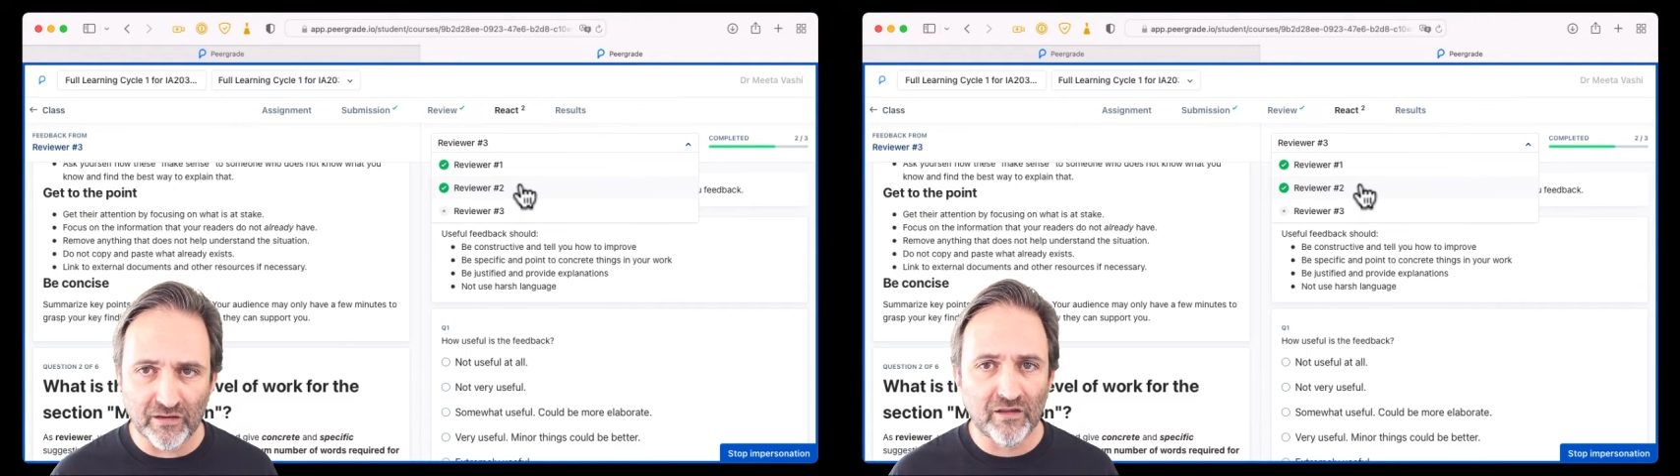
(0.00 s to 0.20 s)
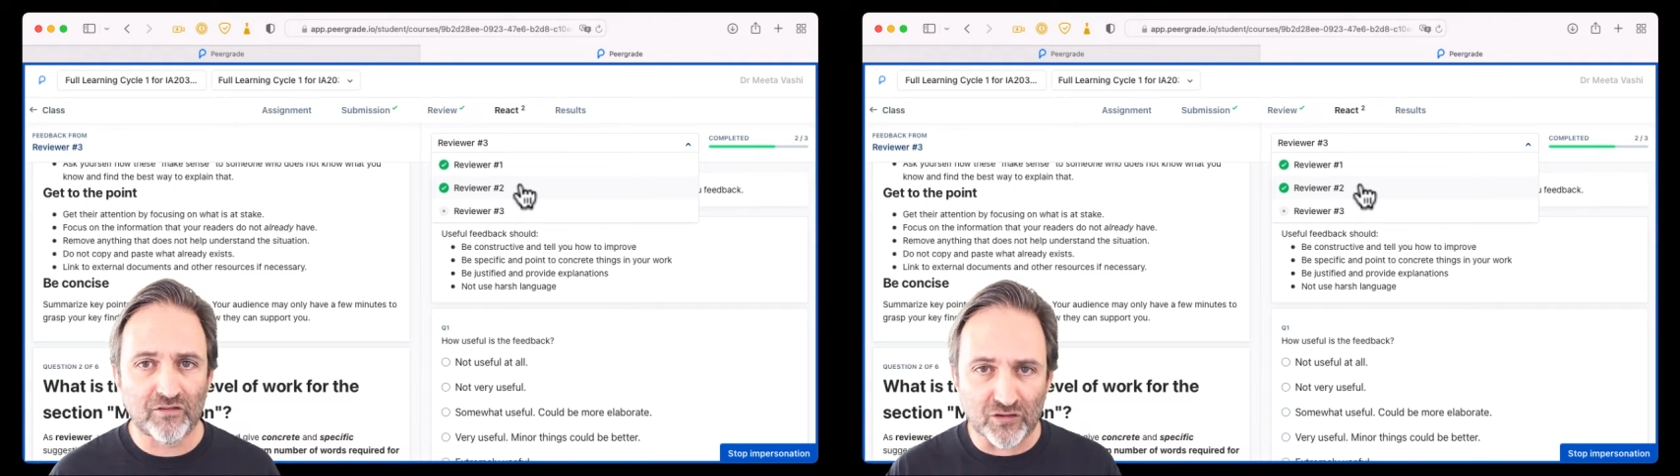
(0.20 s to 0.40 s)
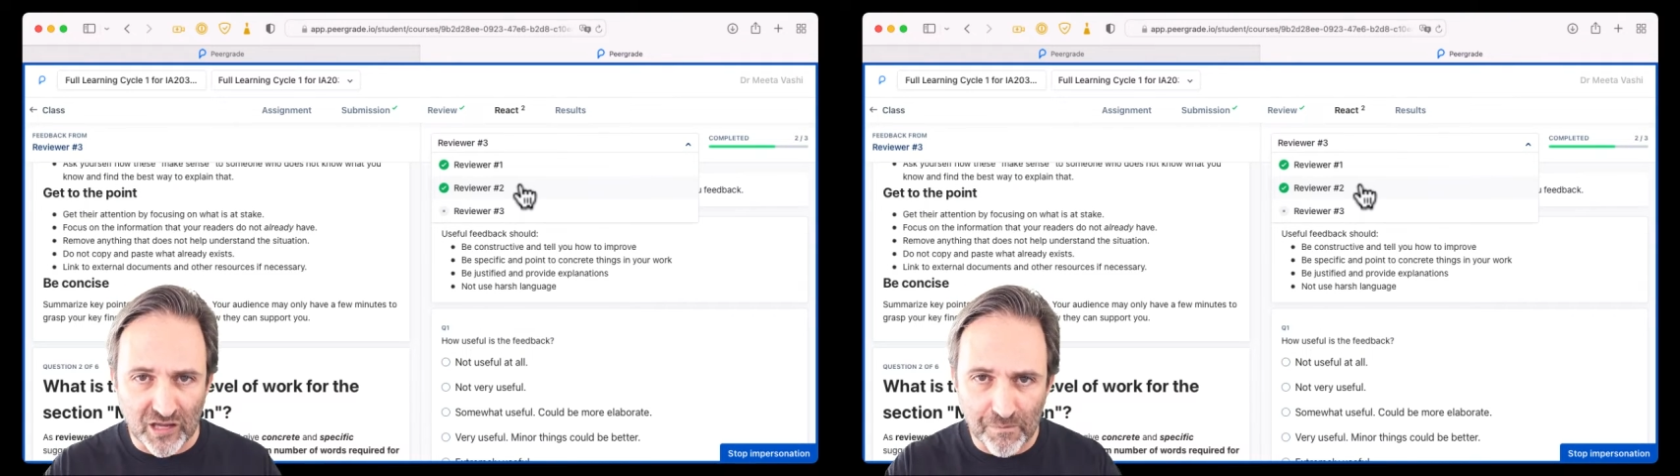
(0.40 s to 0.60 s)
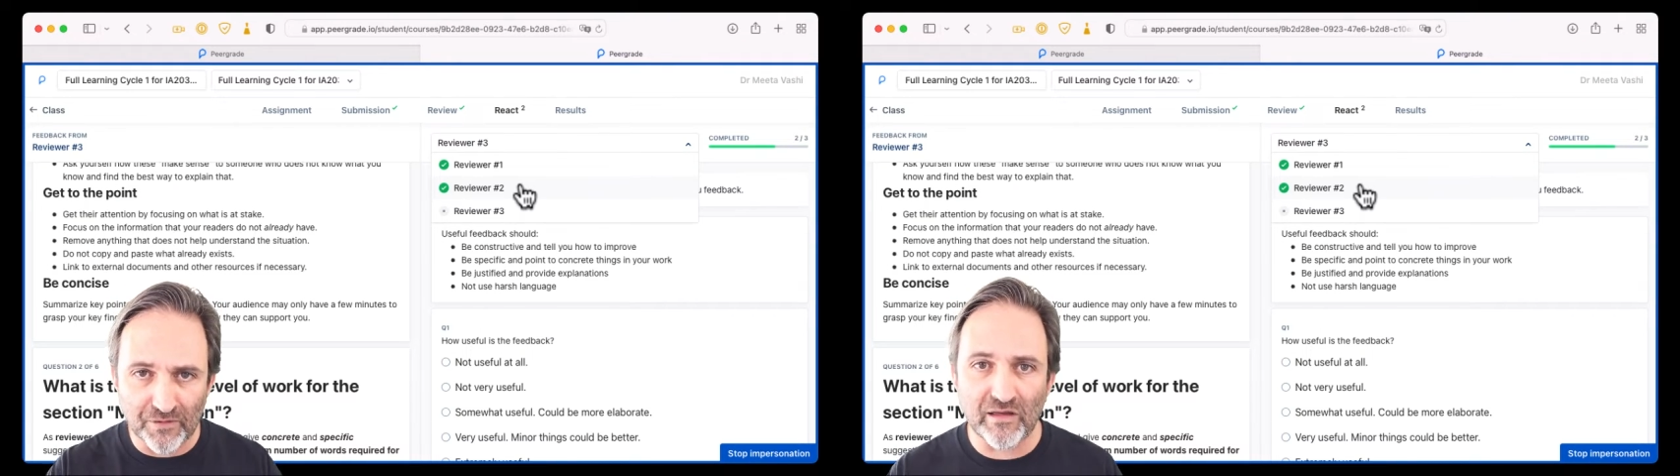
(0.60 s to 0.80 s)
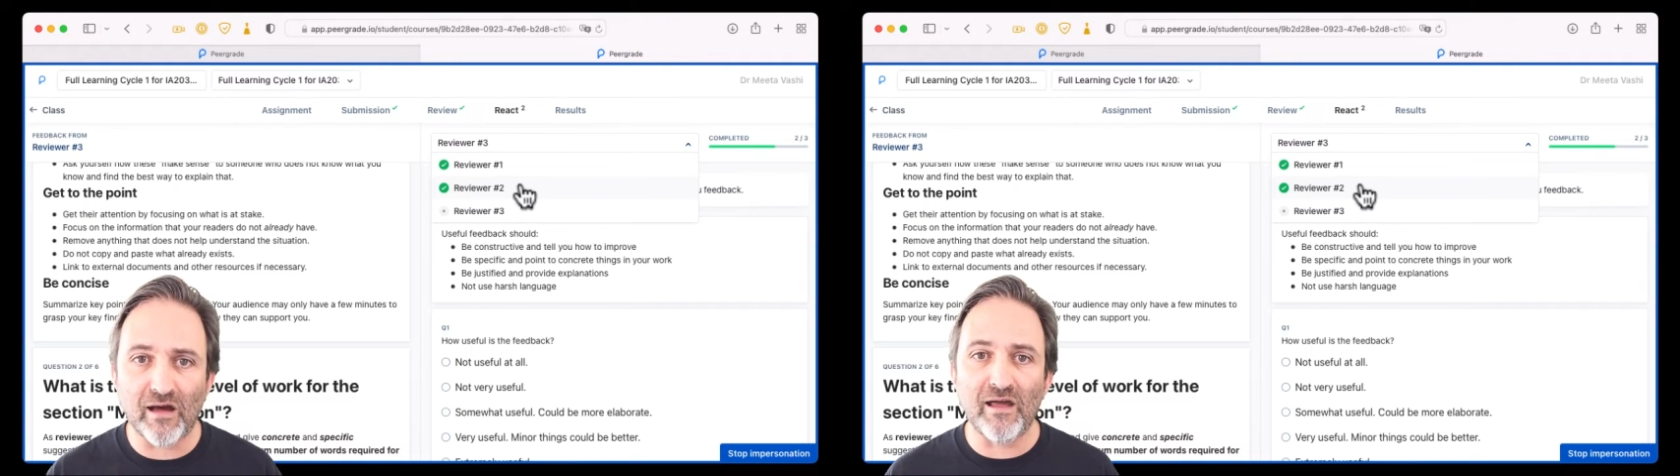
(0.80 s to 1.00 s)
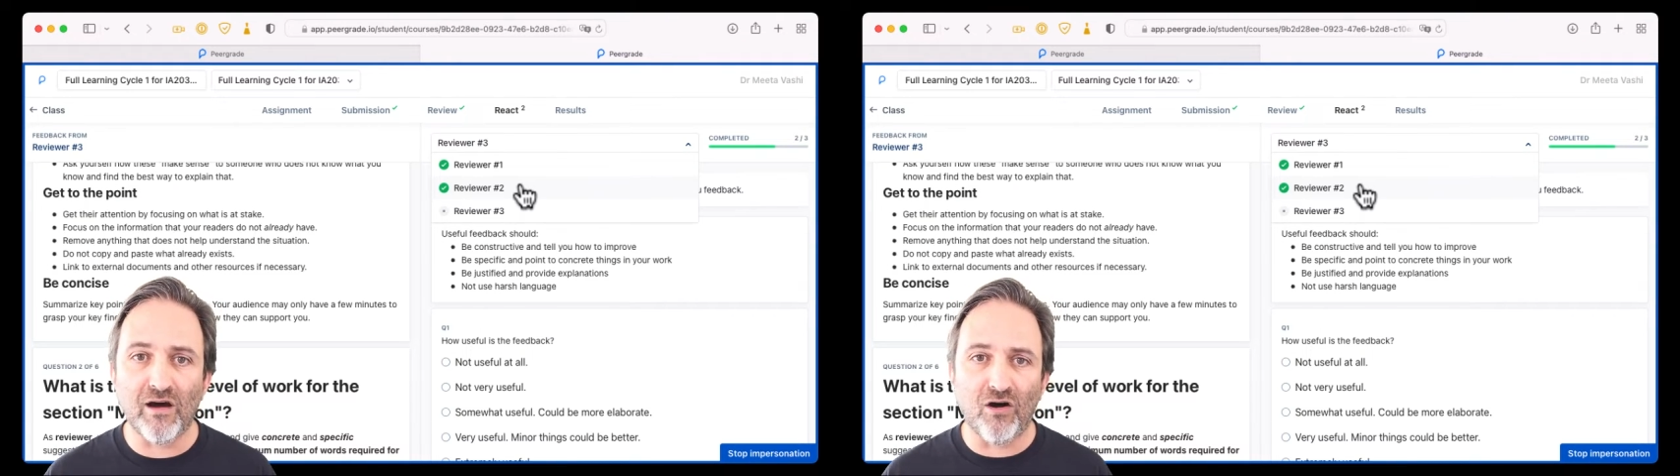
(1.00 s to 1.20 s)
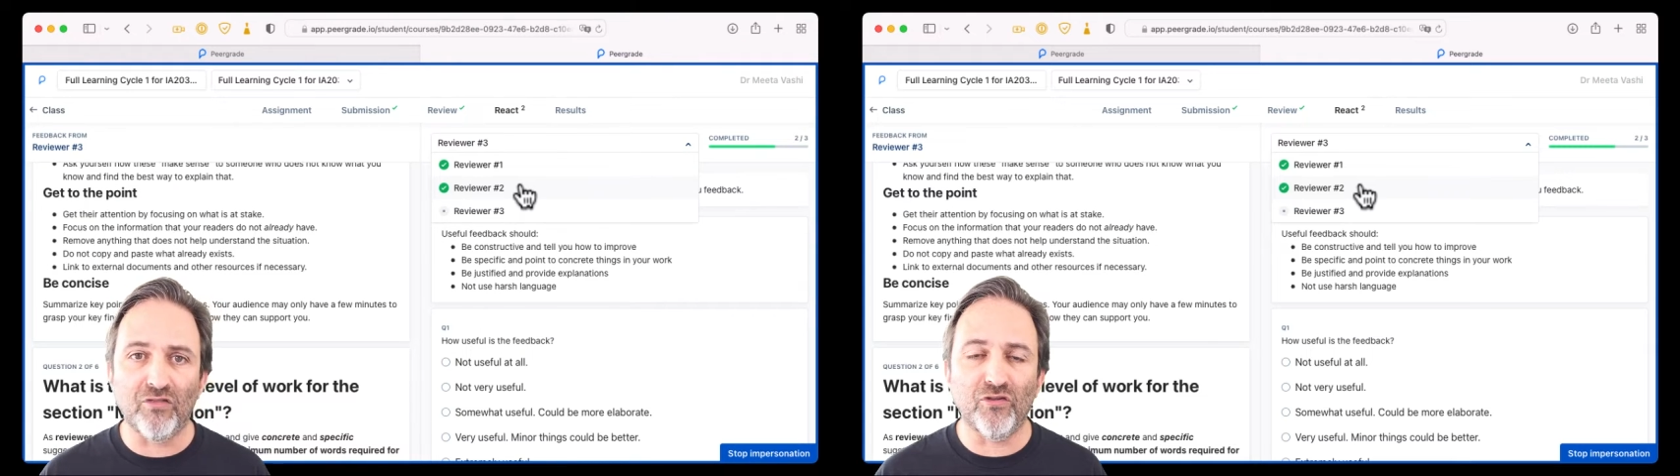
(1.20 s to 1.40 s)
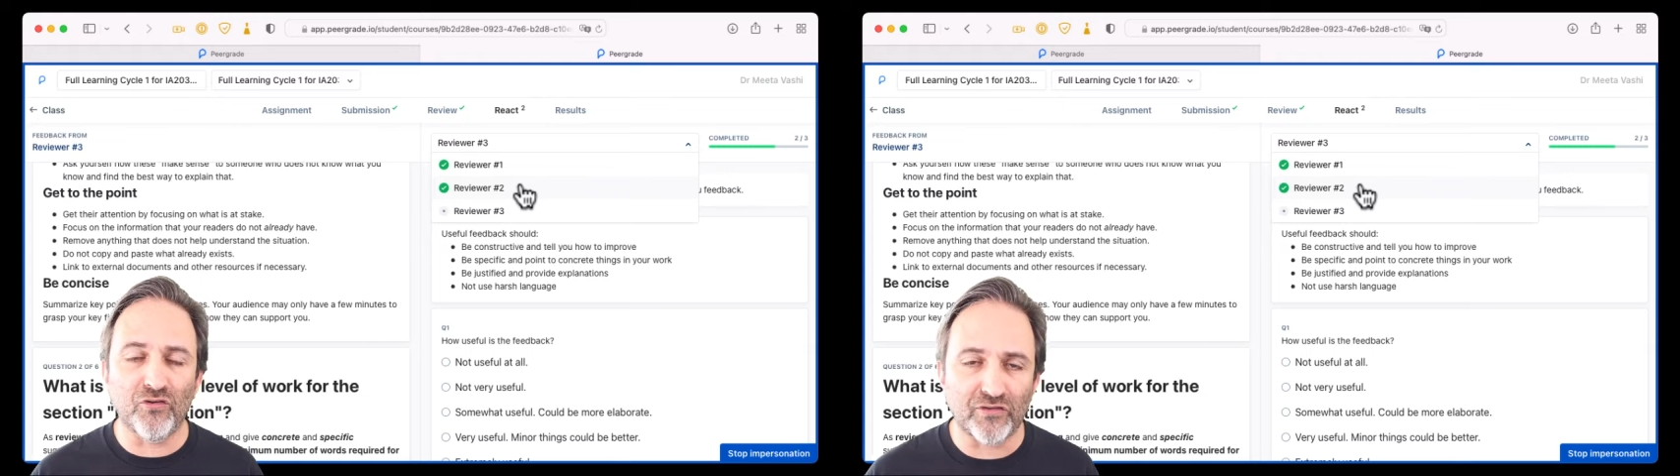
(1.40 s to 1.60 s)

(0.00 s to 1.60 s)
So keep an eye on those